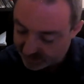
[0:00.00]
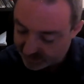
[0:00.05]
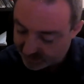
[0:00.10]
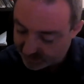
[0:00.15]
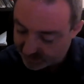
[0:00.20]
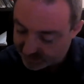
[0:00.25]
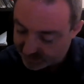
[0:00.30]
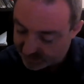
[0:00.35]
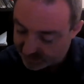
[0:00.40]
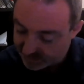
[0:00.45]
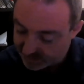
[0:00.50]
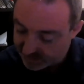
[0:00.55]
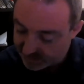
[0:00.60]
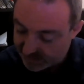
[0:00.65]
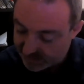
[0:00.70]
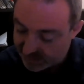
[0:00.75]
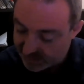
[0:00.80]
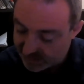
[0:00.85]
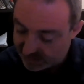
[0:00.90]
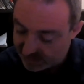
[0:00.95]
Okay,
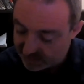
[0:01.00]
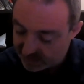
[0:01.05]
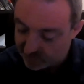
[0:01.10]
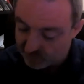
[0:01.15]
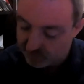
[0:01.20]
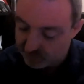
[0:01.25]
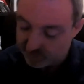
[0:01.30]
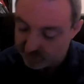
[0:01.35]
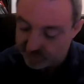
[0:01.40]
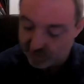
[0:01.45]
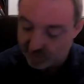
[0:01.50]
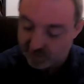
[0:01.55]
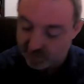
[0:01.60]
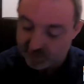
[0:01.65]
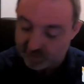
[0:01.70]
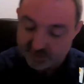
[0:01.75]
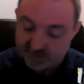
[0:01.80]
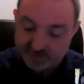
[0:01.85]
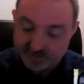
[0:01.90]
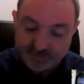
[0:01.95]
any thoughts
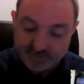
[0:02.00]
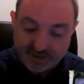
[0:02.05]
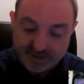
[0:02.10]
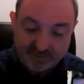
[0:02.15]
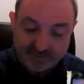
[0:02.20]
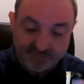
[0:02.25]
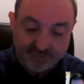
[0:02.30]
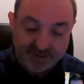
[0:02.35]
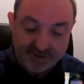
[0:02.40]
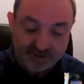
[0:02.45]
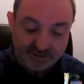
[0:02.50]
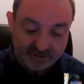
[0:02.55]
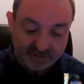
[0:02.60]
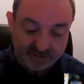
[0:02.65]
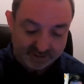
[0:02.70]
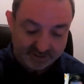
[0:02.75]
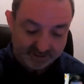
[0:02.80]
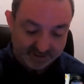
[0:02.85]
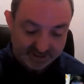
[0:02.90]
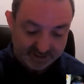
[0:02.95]
on mouthfeel
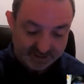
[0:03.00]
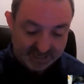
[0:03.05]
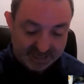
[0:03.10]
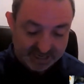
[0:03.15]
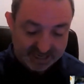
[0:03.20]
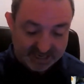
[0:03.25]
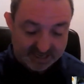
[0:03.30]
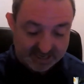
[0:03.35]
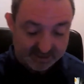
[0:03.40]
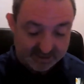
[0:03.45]
and